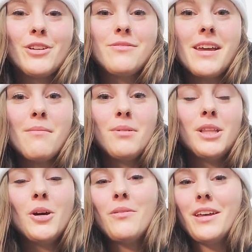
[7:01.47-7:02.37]
down
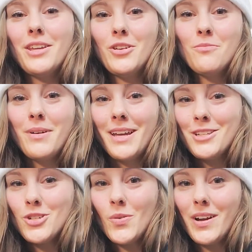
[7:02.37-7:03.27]
below that you might
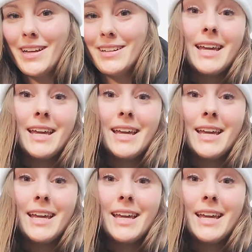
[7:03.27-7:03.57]
enjoy.